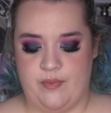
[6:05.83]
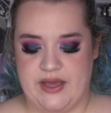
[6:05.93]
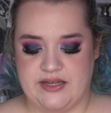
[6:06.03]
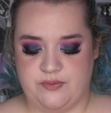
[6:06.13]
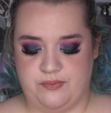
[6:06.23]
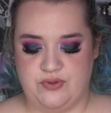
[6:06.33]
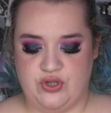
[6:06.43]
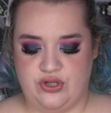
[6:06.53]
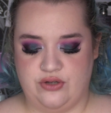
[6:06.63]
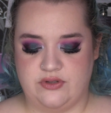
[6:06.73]
It's
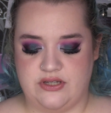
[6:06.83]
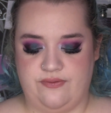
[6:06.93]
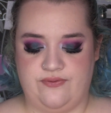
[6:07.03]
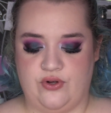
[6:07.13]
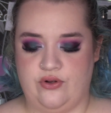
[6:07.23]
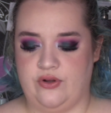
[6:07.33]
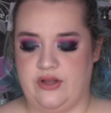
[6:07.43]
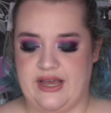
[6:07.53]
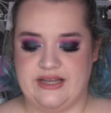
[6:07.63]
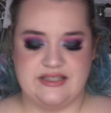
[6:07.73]

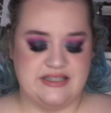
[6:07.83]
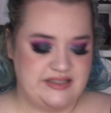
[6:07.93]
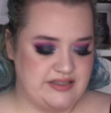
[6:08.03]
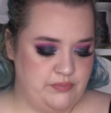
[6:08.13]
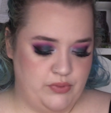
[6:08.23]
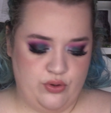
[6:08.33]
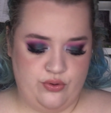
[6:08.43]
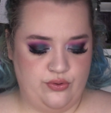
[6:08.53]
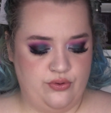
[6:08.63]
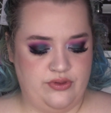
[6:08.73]
beautiful, it's
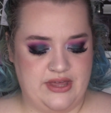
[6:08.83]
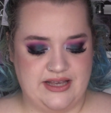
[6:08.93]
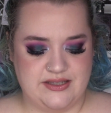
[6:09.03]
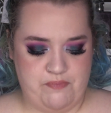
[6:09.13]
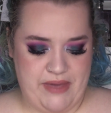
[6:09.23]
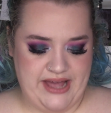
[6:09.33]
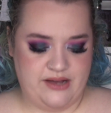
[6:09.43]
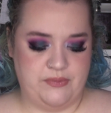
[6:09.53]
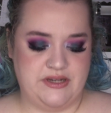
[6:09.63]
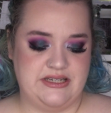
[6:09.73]
smooth, it's
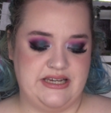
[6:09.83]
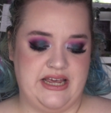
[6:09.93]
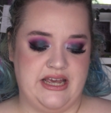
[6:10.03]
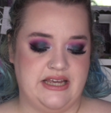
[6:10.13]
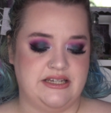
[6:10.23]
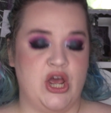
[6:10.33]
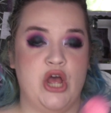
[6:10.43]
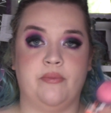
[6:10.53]
pigmented,